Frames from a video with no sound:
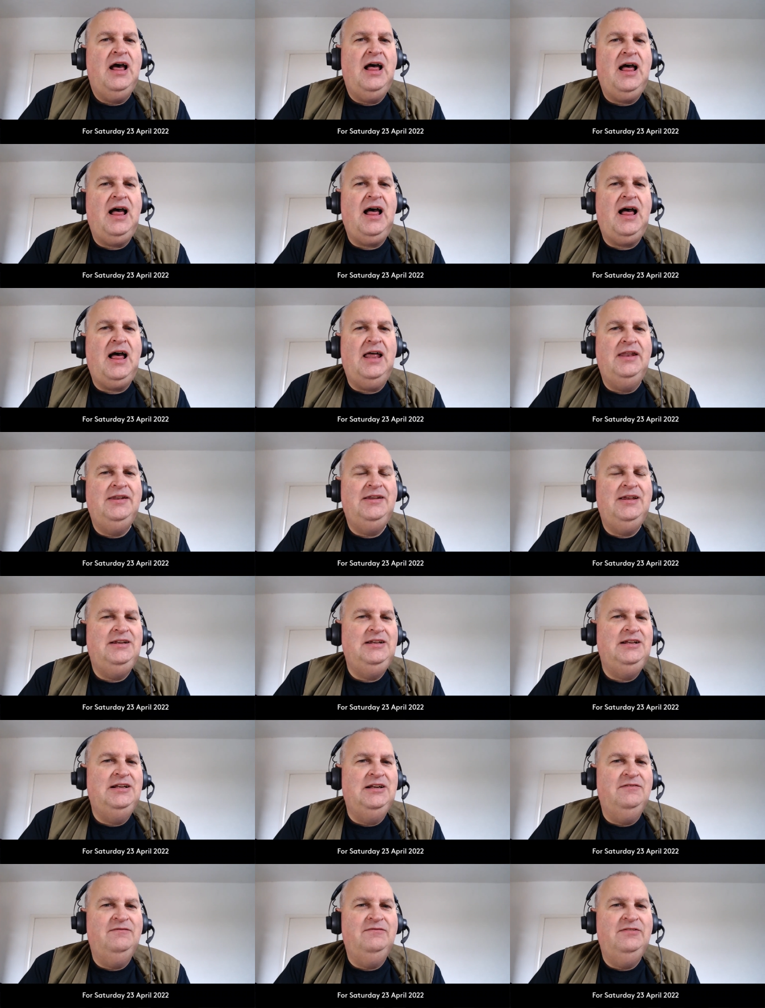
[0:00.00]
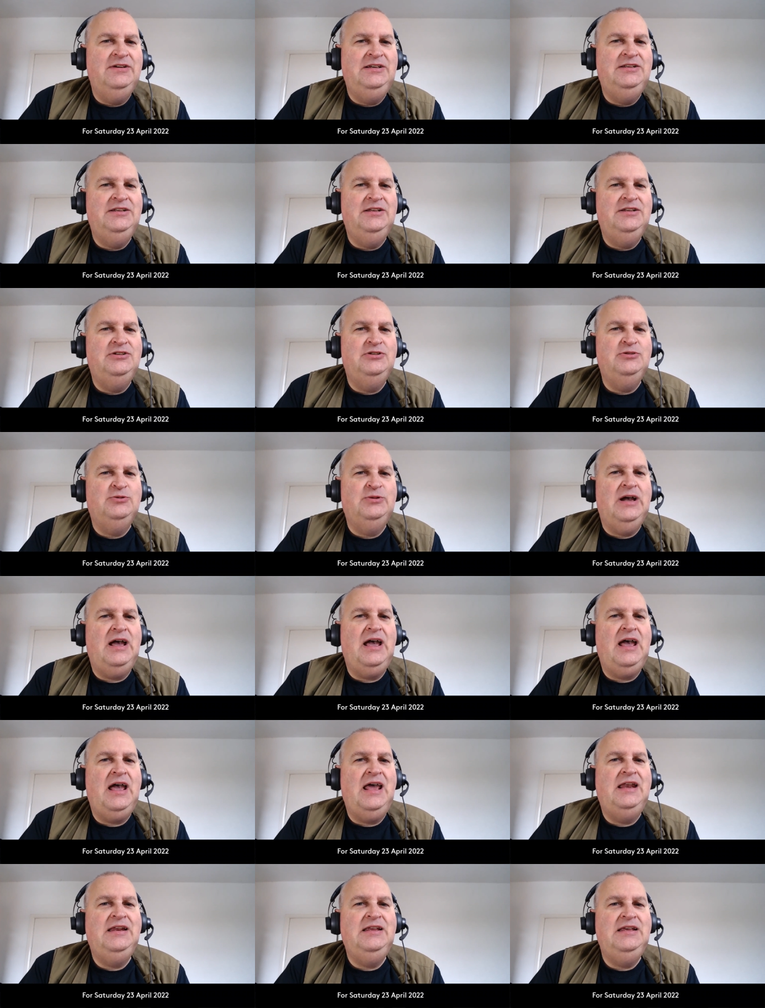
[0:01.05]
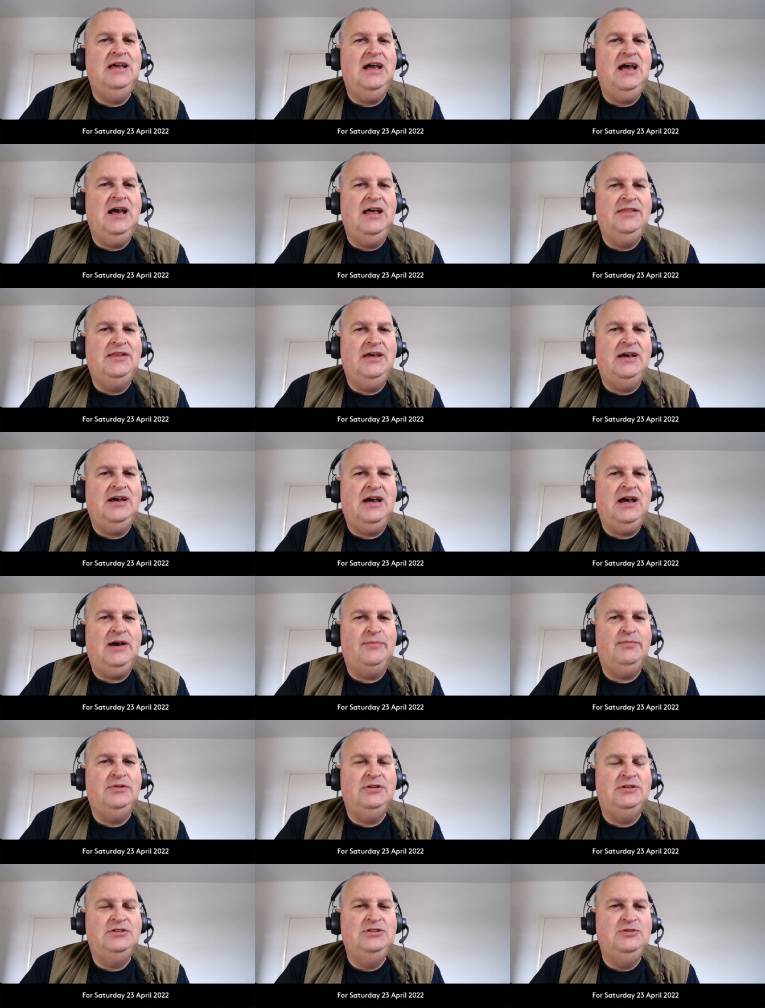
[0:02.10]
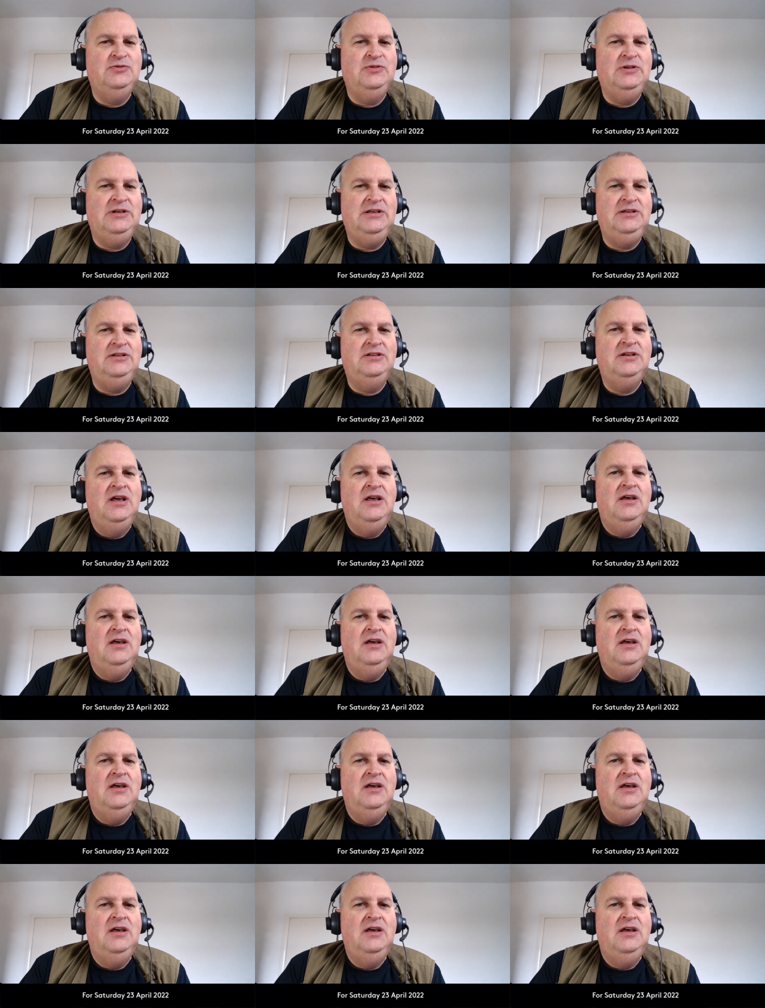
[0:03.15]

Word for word: and then it'll feed into any other app that you need.